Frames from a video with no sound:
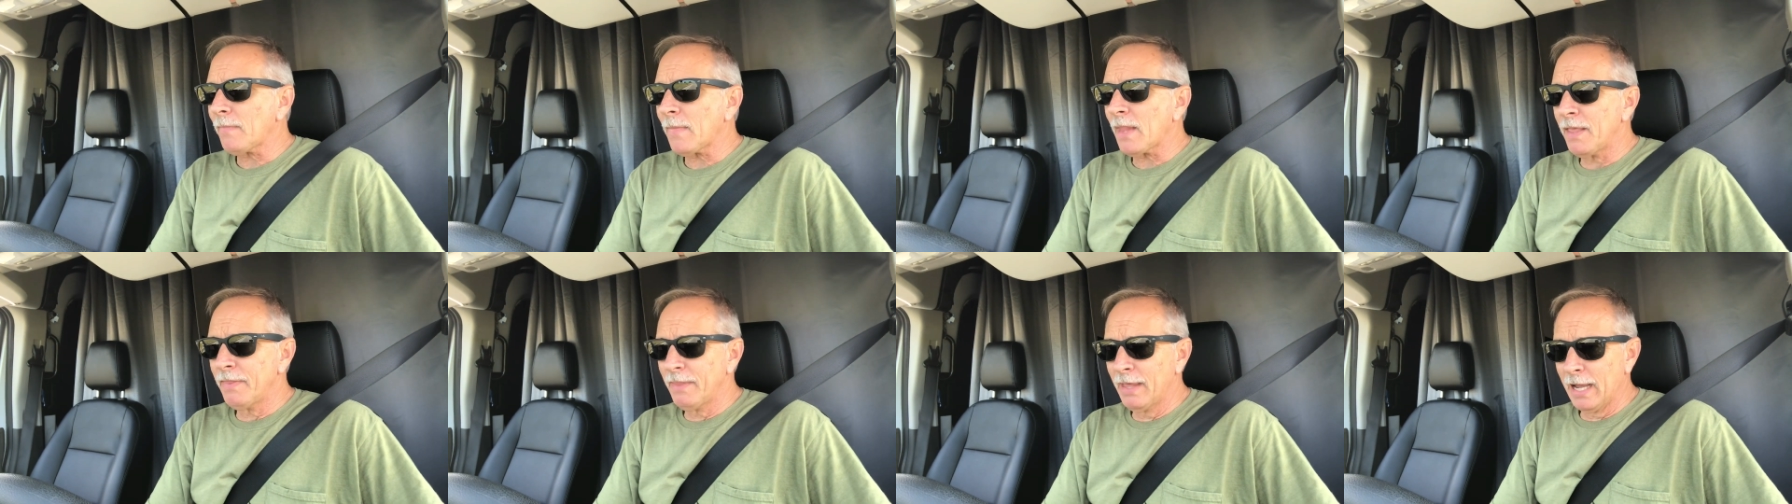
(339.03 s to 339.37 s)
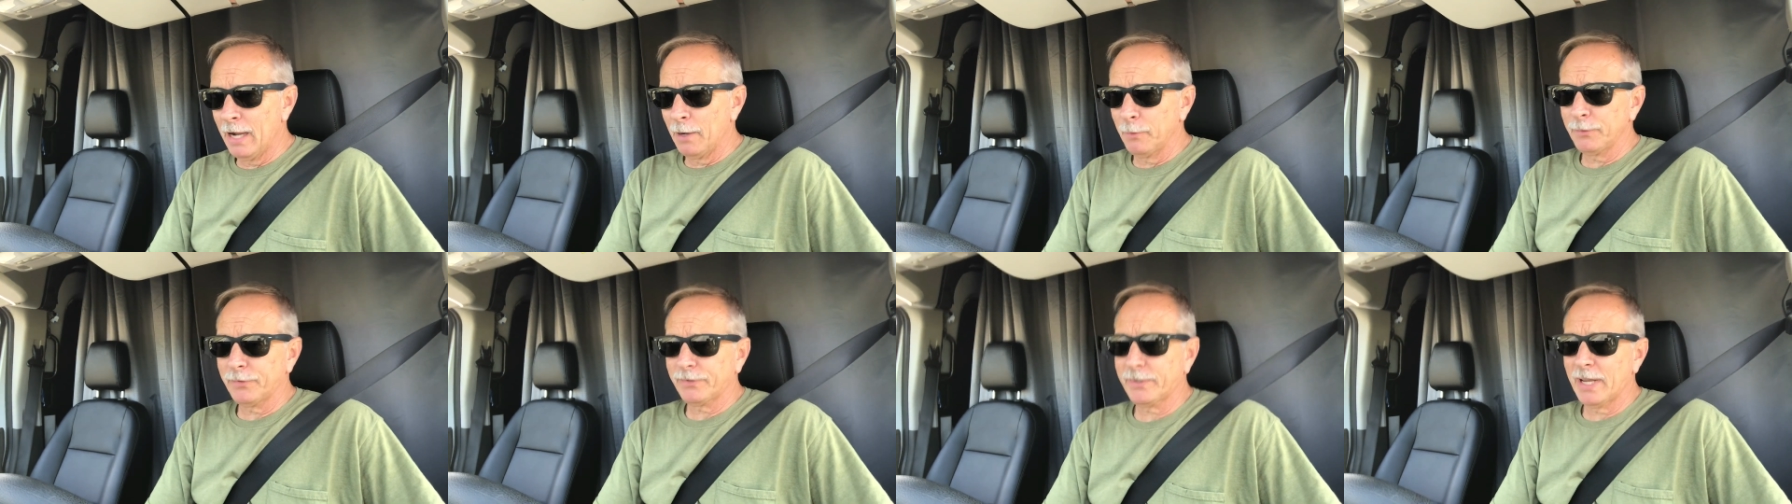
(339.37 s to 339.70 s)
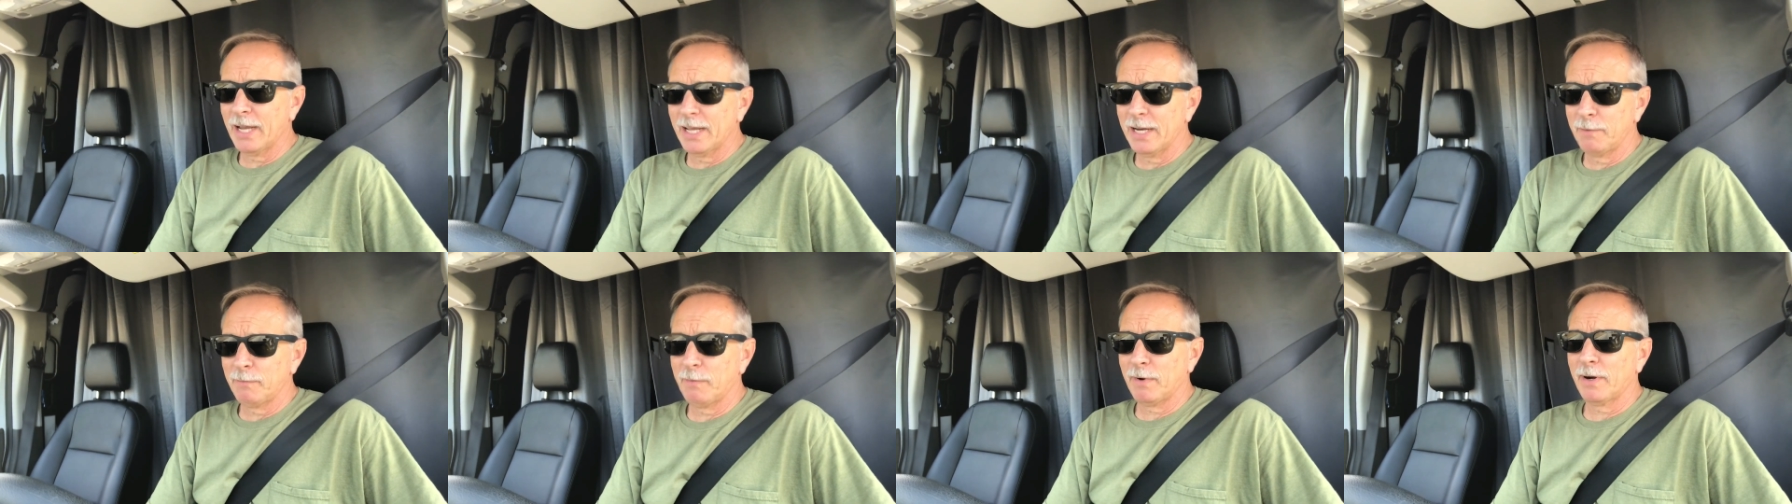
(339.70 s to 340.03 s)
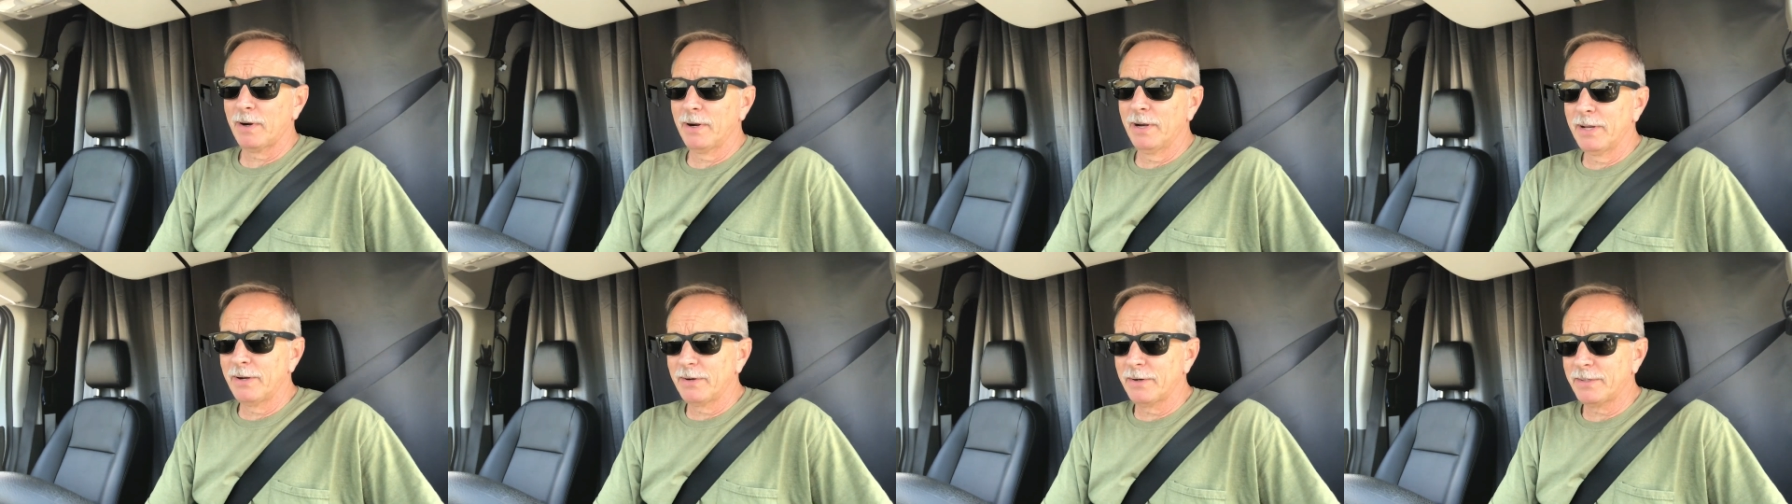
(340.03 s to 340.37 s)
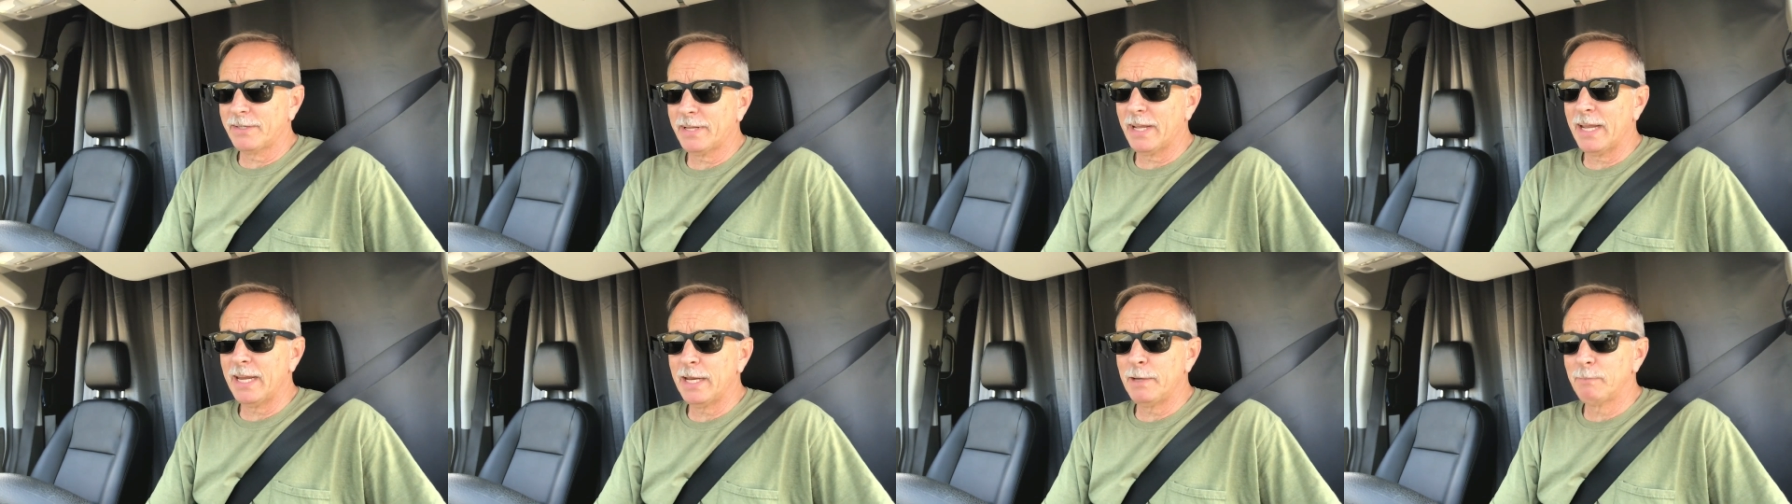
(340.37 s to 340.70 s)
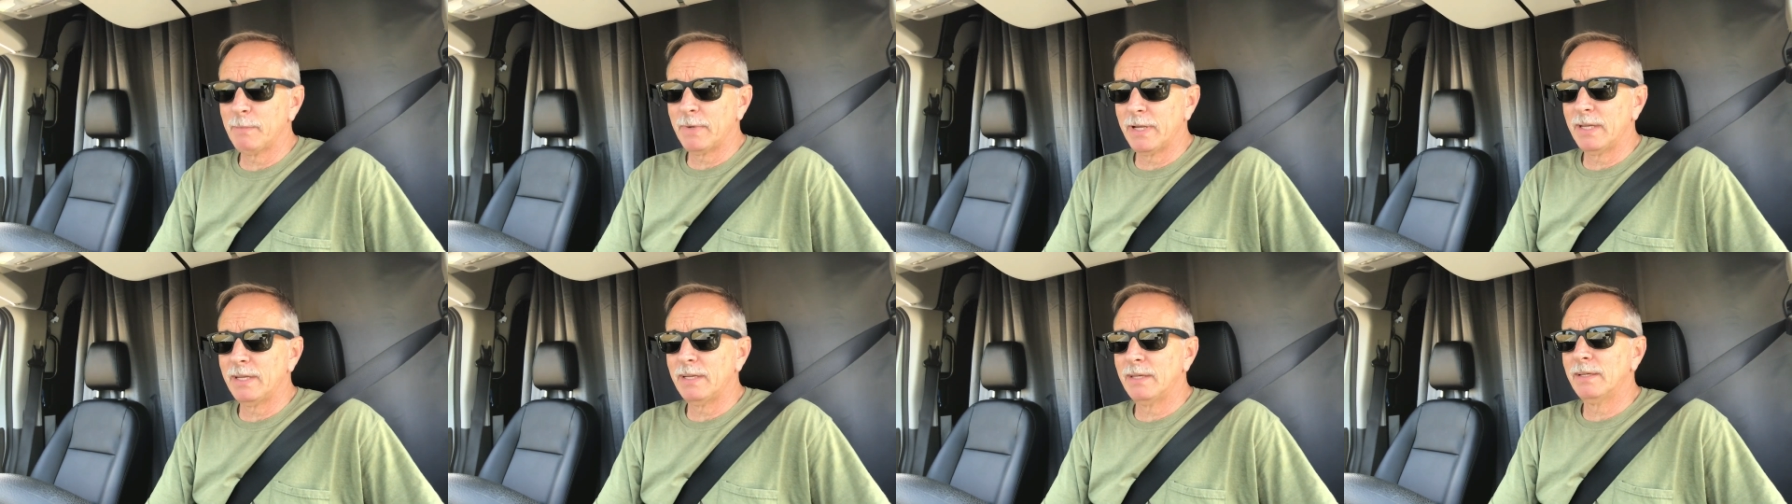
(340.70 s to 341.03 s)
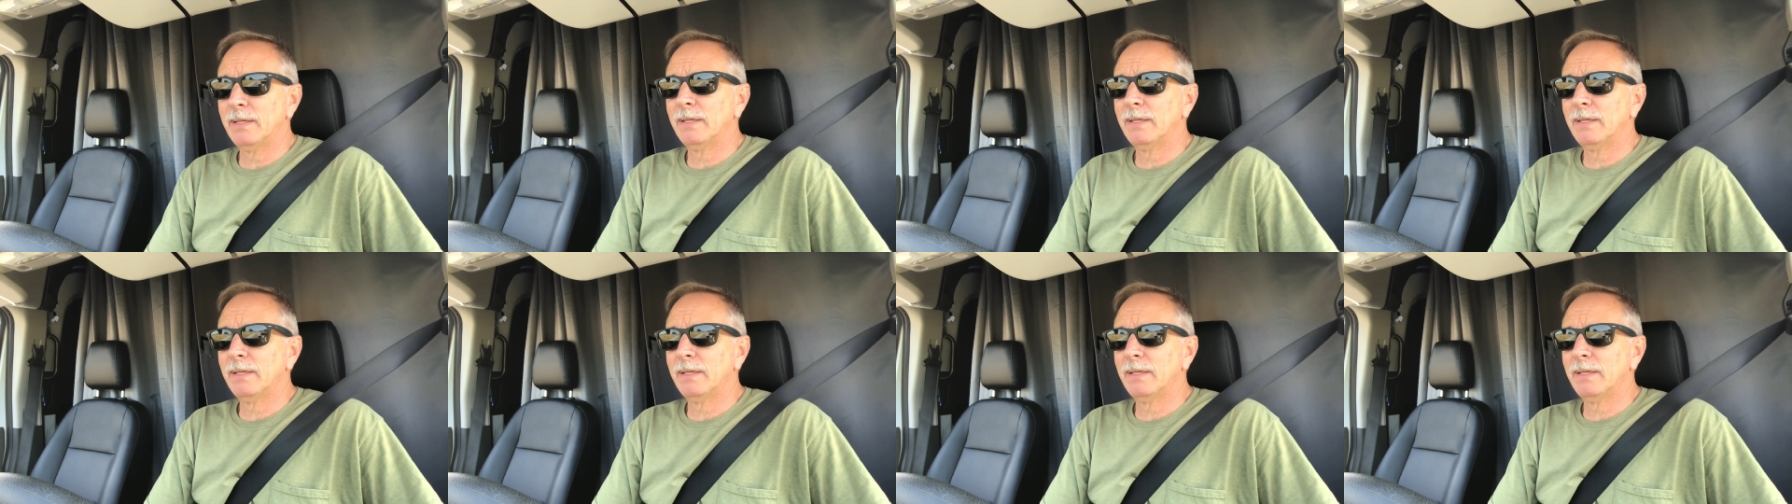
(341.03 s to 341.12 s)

That was kind of our entertainment.